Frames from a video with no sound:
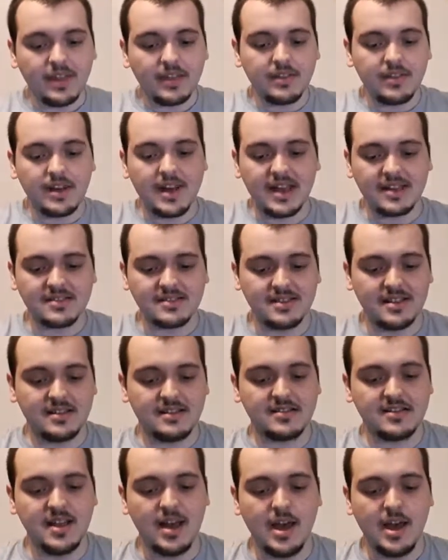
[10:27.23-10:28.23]
The next
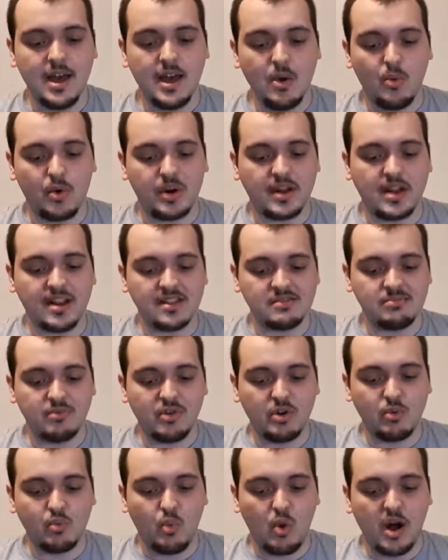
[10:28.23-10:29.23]
is when a
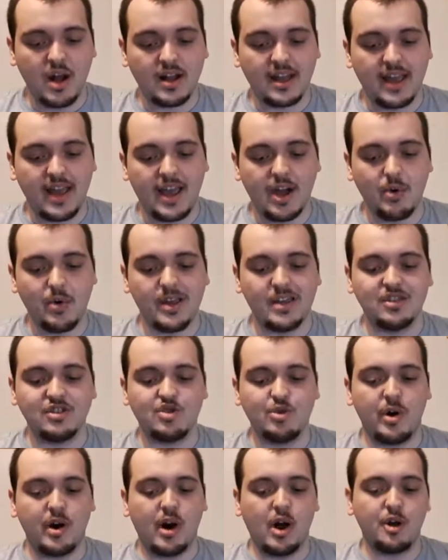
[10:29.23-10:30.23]
customer would walk out
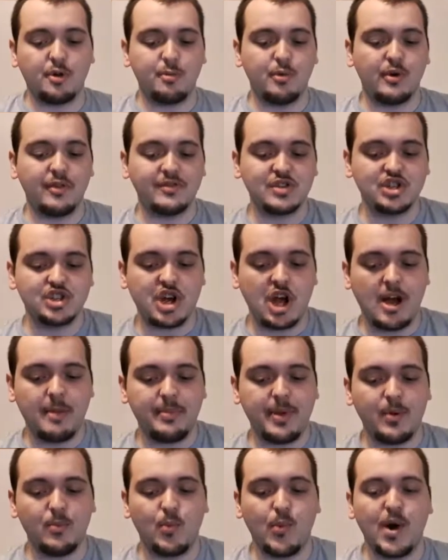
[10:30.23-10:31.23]
into our automotive
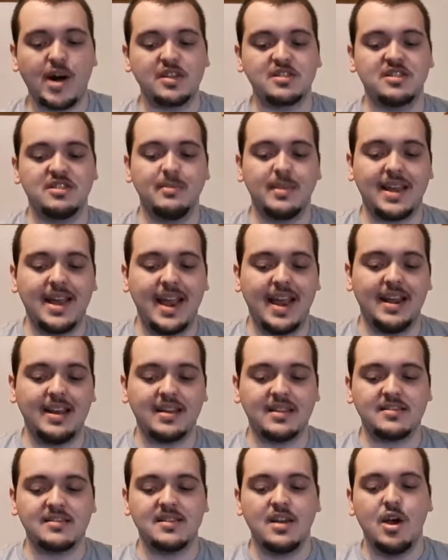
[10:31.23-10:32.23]
shop and watch the
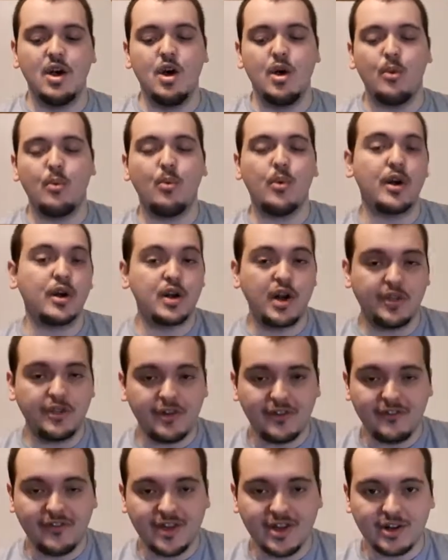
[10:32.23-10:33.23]
mechanics work on their
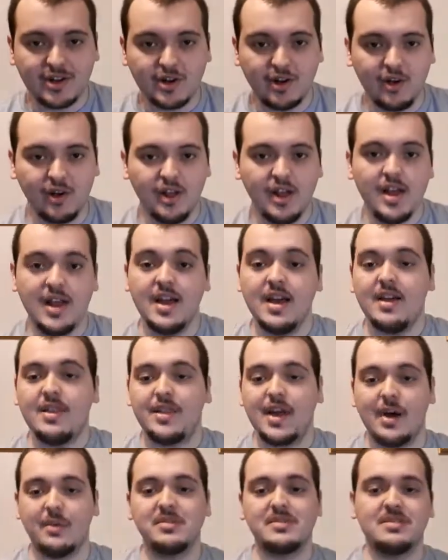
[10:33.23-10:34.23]
vehicle.
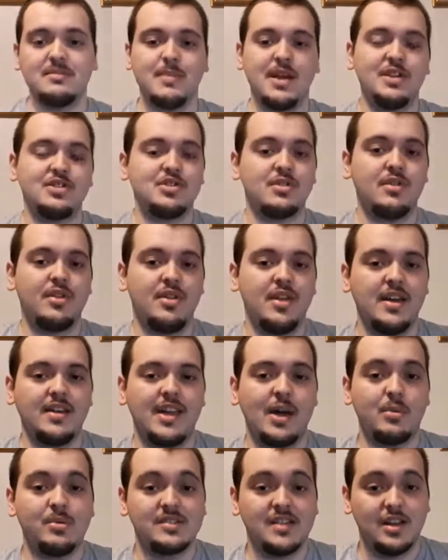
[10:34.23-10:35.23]
That was the major thing
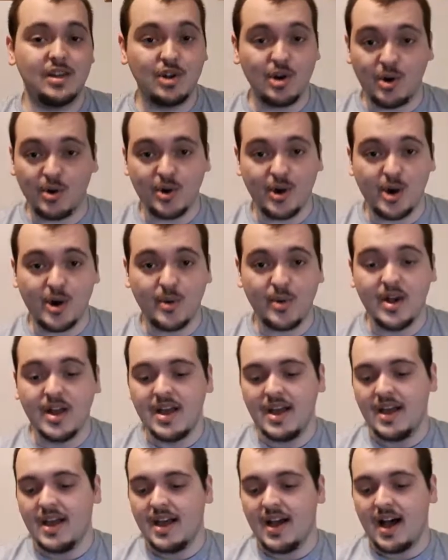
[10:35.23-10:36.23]
that was a no-no.
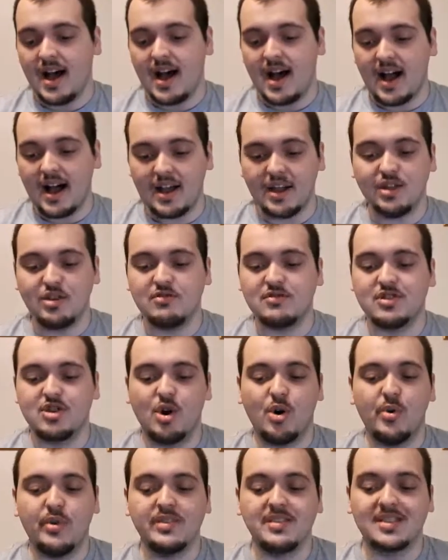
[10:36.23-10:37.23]
I used to
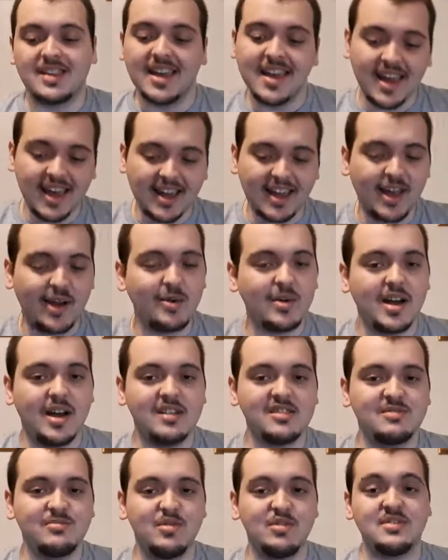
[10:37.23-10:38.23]
always kick out
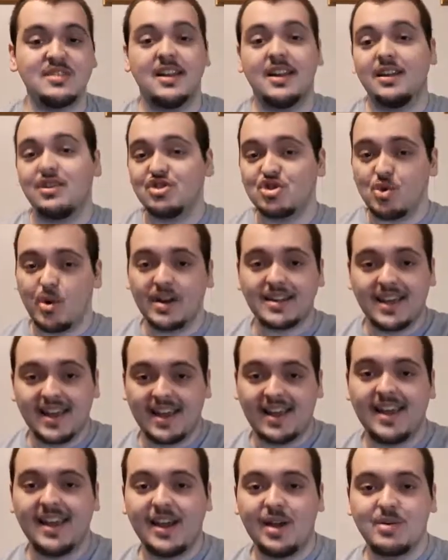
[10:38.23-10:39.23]
customers and I enjoyed
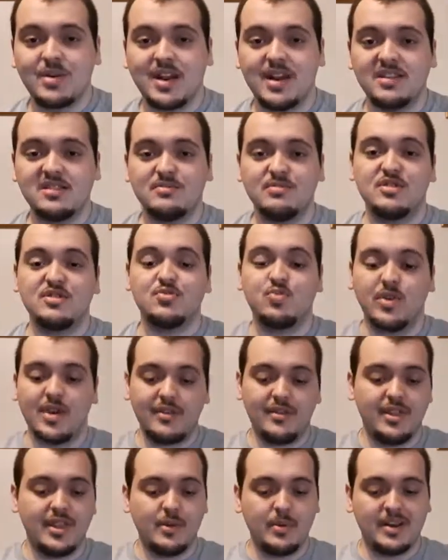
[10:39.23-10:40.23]
kicking out customers
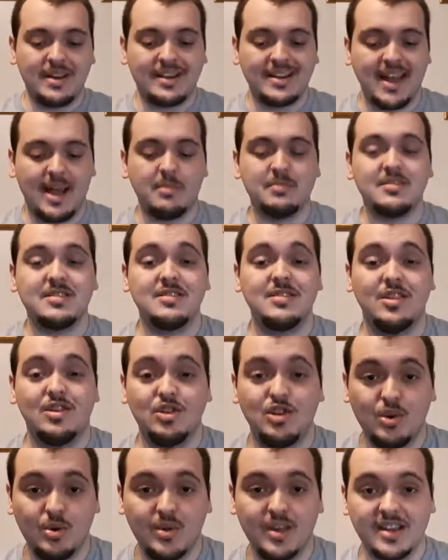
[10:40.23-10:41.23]
whenever they would attempt to
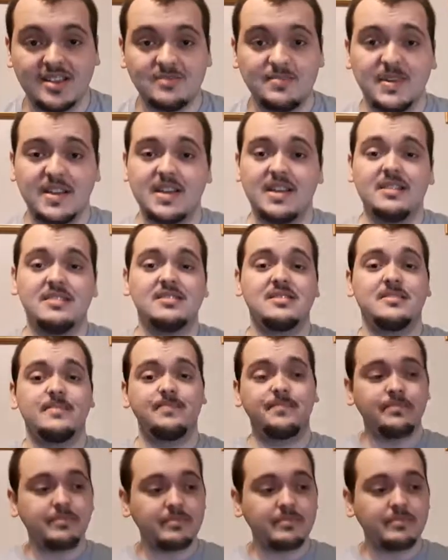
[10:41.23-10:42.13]
do this because